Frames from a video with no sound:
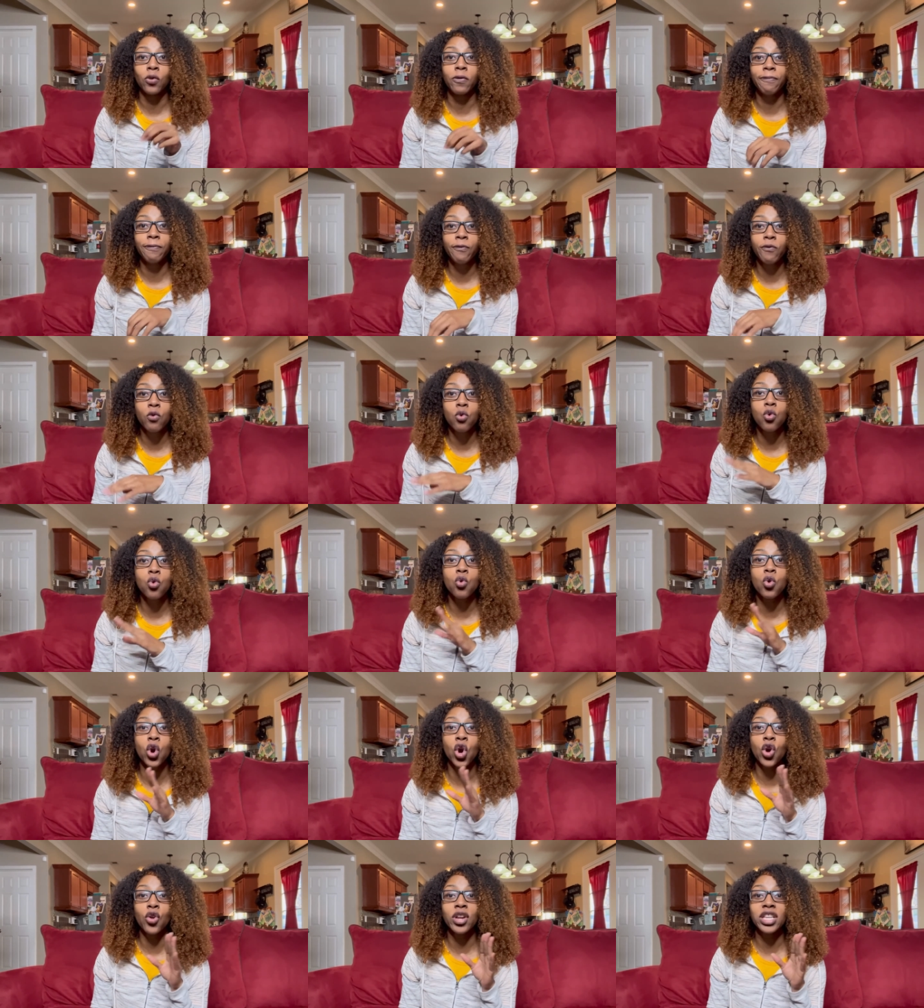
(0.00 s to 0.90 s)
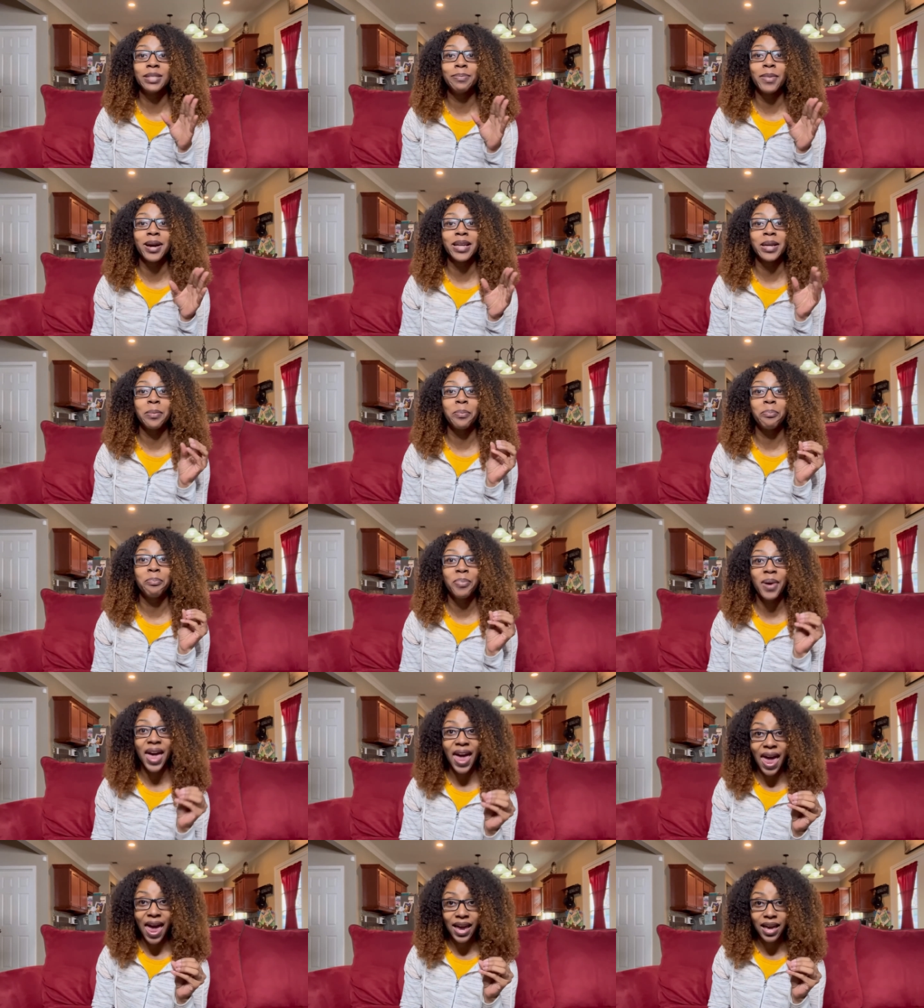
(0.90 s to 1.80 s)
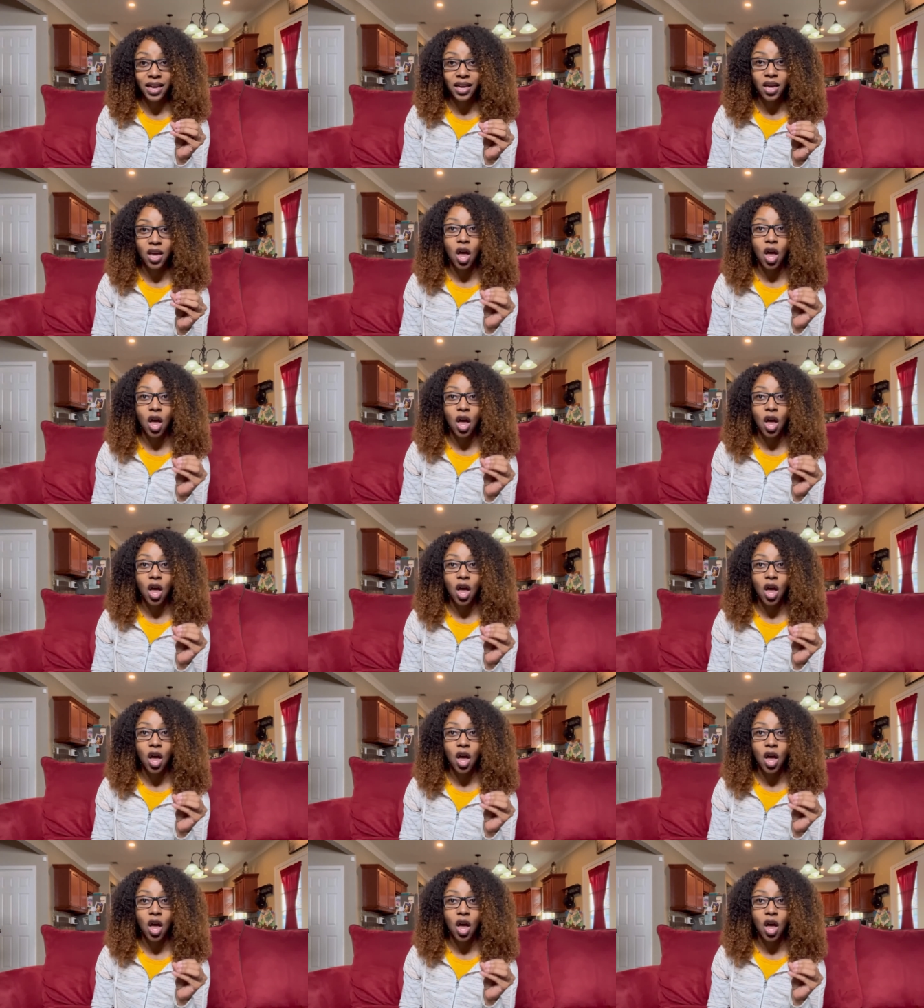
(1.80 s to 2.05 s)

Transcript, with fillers: full earnest money back